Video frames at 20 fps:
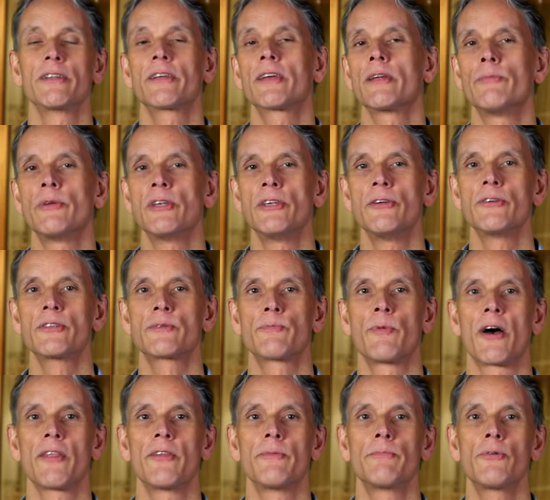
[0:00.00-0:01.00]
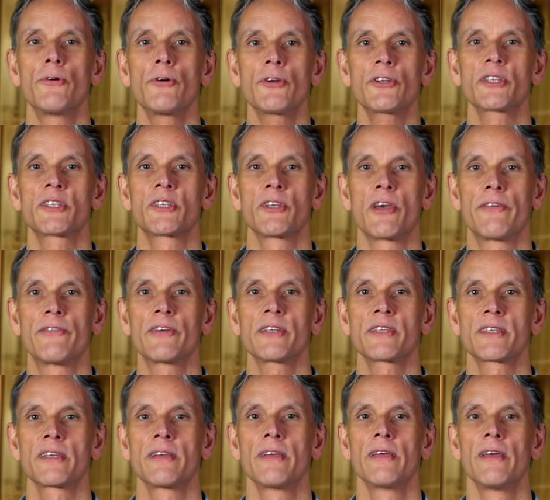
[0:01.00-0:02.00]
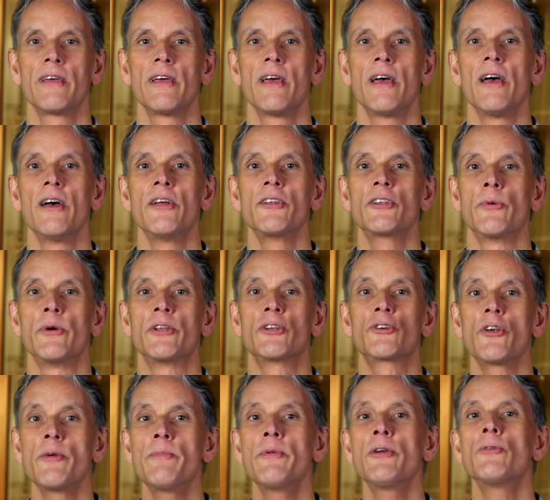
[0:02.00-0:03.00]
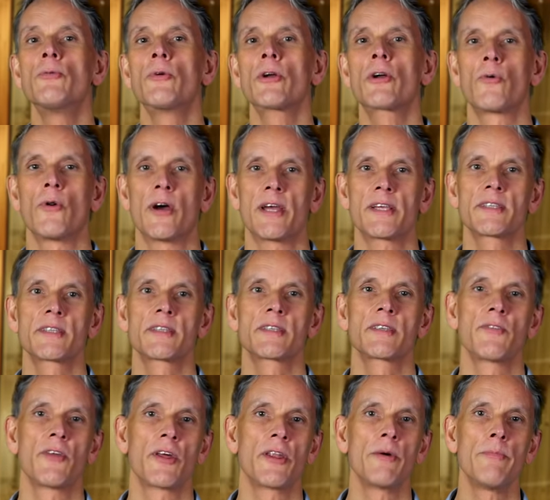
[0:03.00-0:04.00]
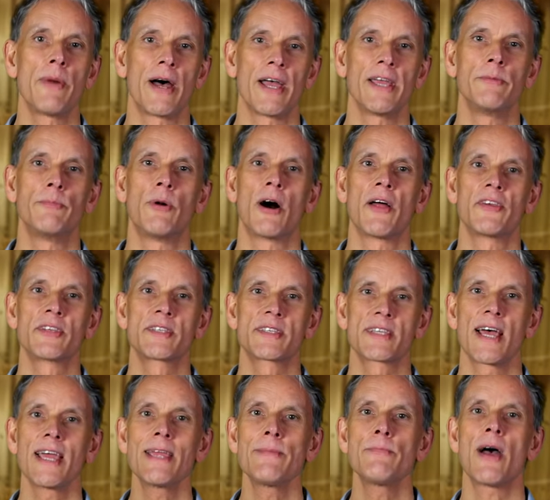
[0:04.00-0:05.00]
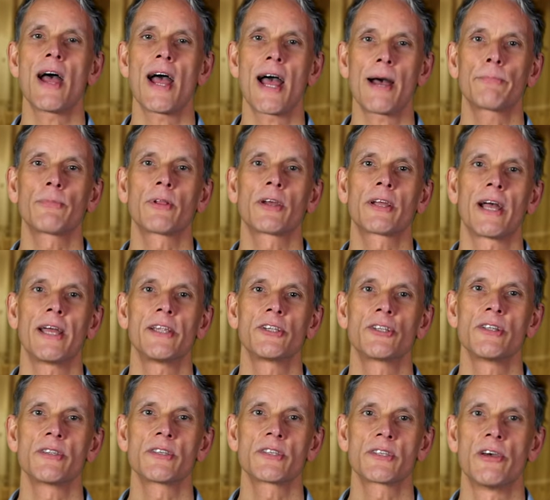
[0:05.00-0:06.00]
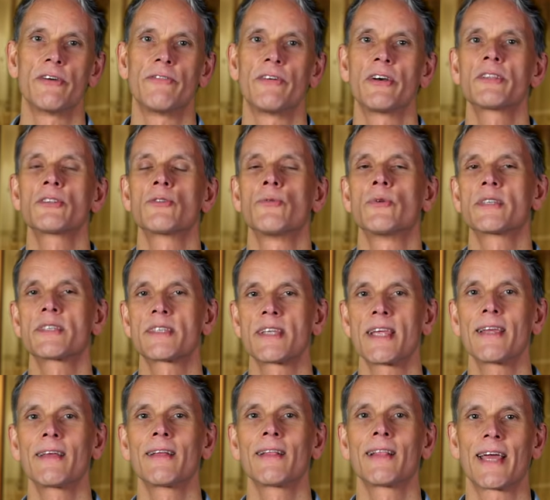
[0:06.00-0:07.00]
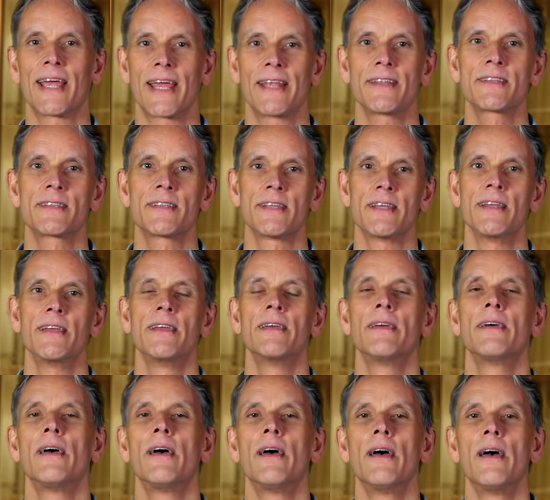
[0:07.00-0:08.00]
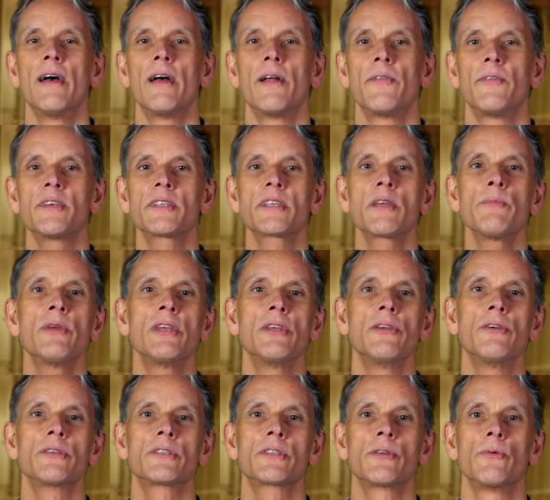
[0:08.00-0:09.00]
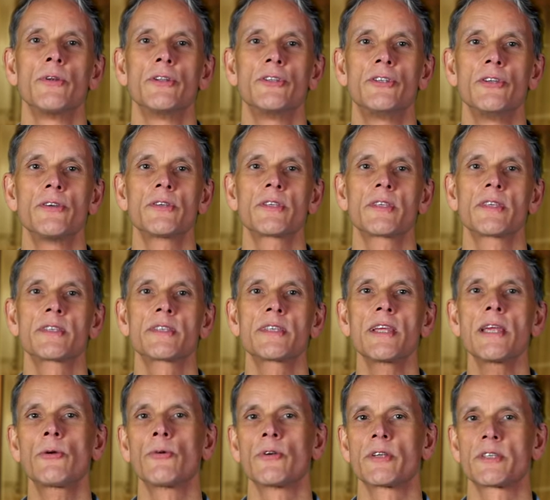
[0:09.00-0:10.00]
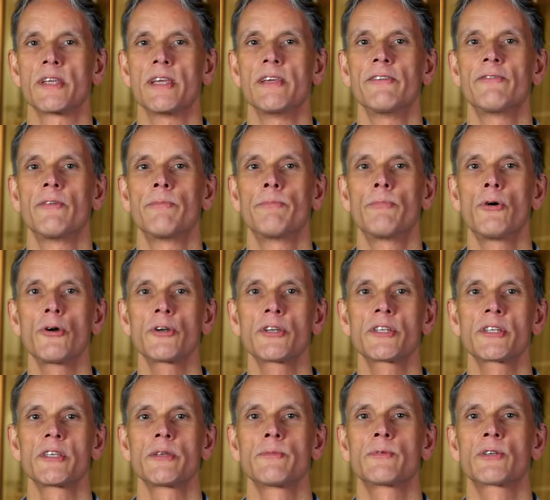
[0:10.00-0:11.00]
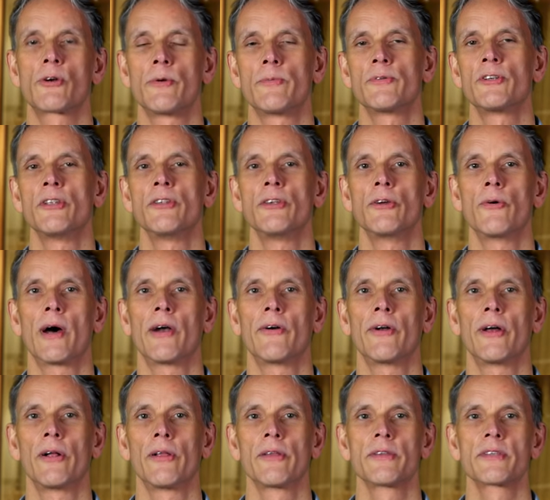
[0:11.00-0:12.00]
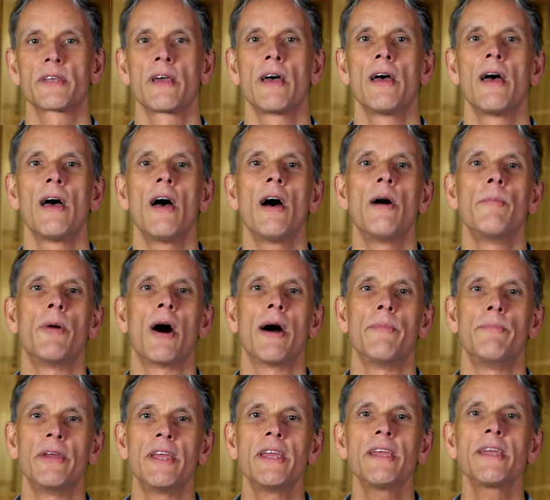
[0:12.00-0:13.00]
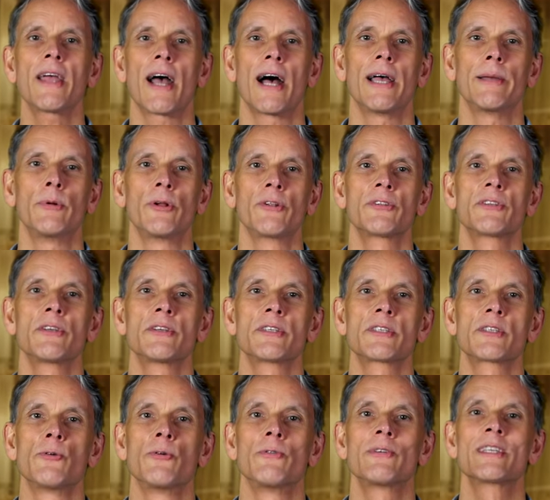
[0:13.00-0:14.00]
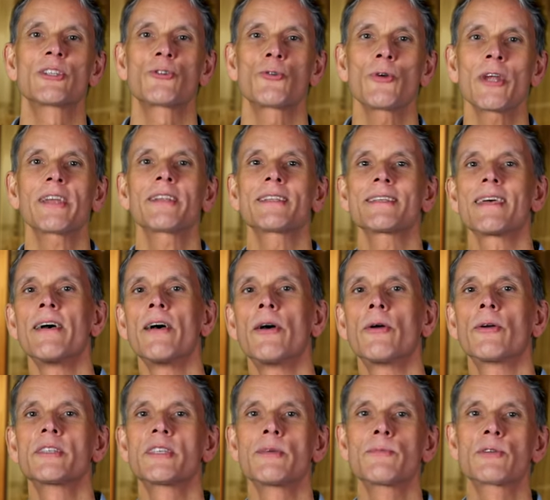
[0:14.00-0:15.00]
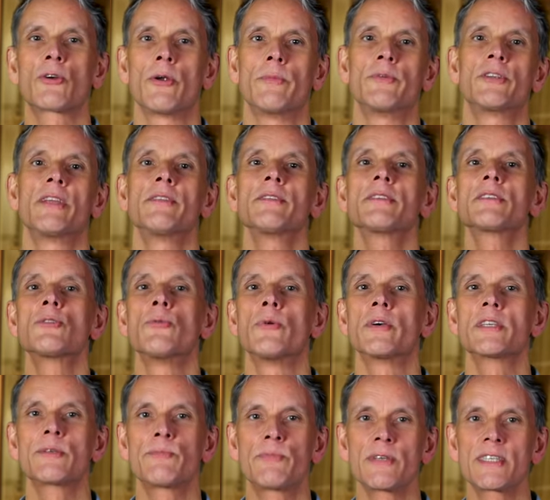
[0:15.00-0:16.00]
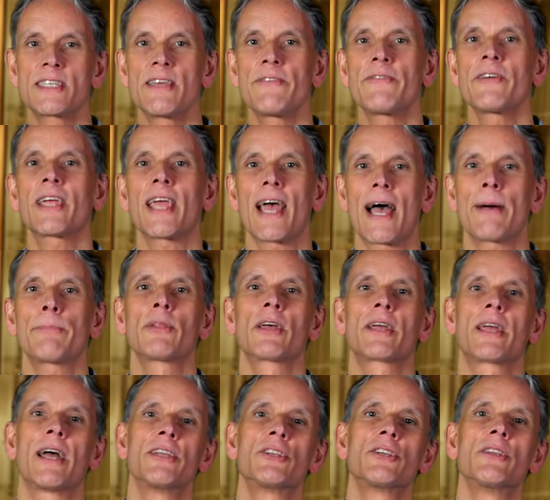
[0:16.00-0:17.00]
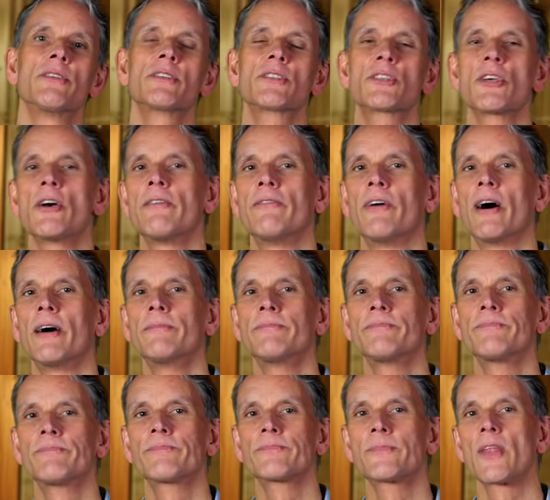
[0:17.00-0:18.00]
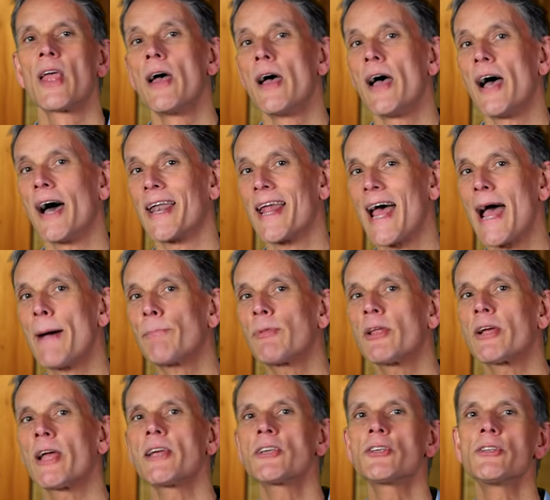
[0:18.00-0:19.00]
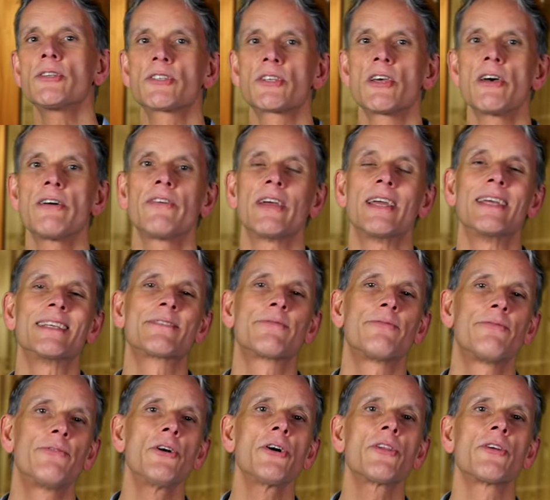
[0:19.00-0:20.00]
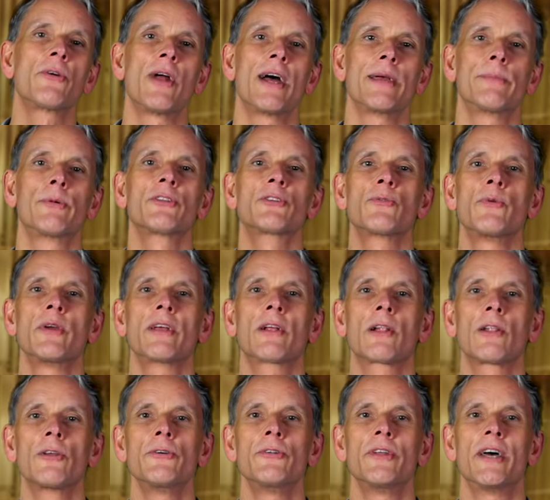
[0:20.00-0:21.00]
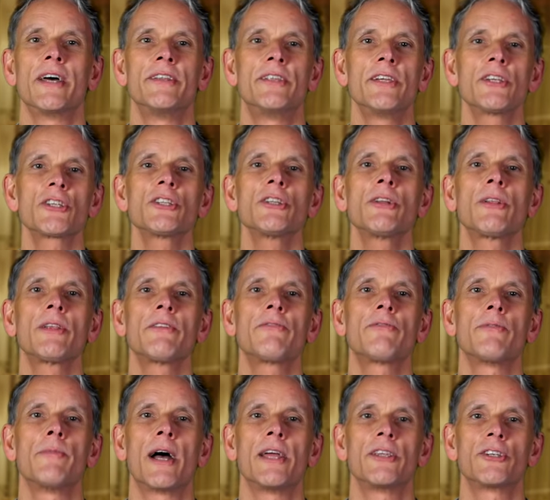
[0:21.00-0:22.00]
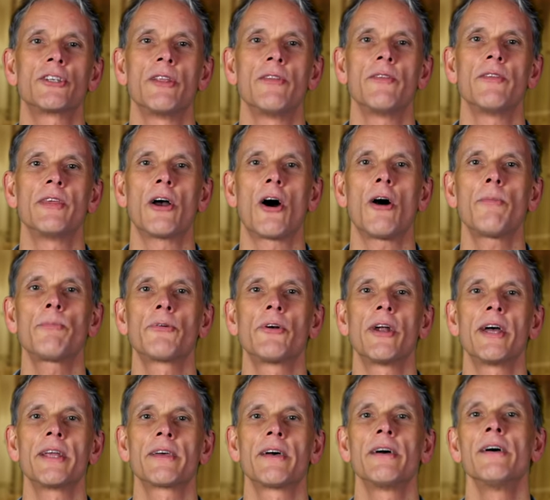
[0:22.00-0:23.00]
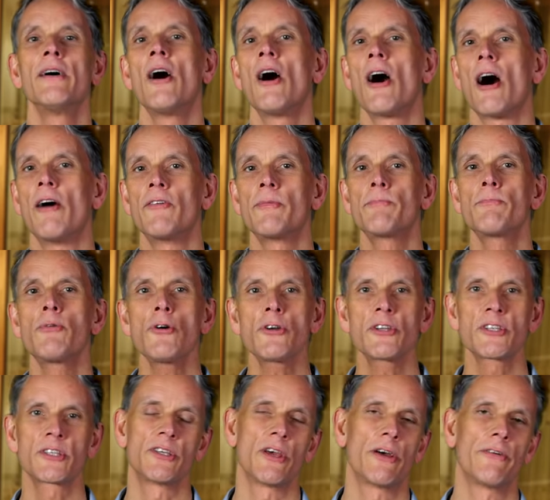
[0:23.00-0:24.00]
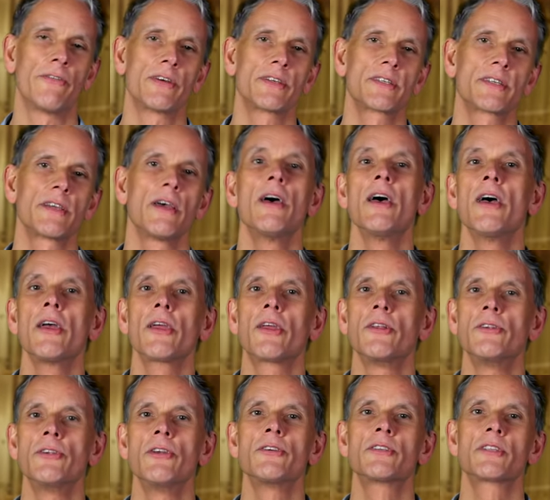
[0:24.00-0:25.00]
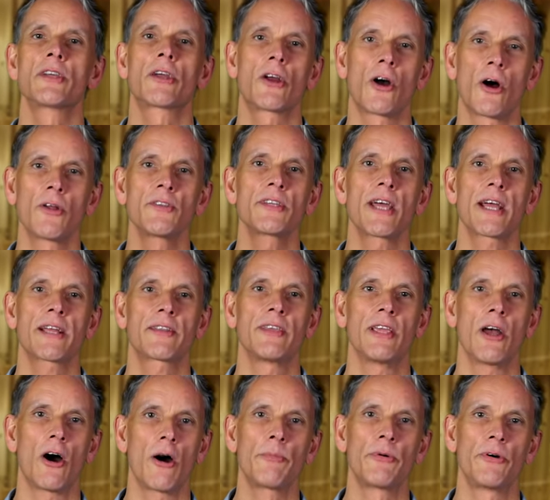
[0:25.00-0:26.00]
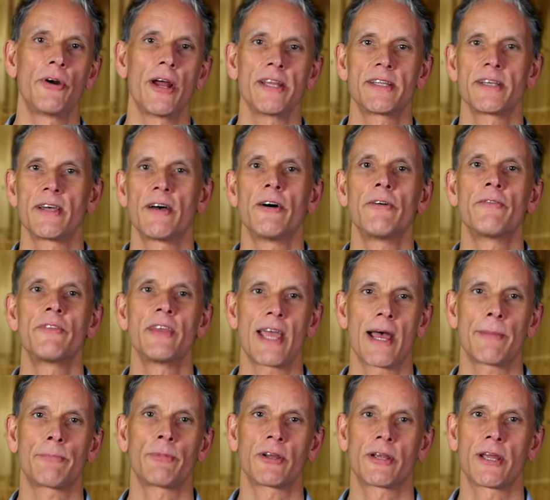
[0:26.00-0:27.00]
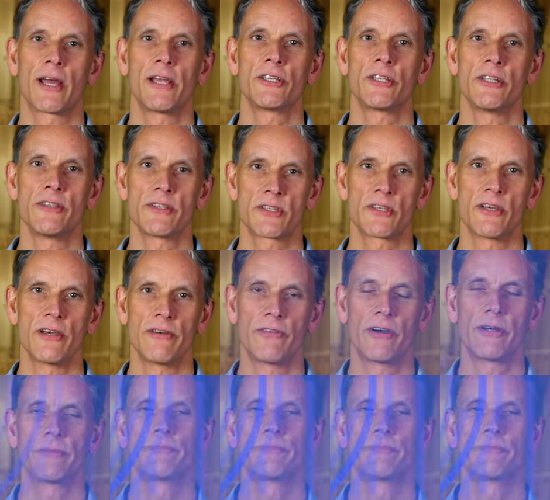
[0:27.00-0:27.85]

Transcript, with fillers: can be used by the push service to attribute requests that are made by the same application server to a single entity. This can be used to reduce the secrecy for push subscription URLs by being able to restrict subscriptions to a specific application server. An application server is further able to include additional information the operator of a push service can use to contact the operator of the application server.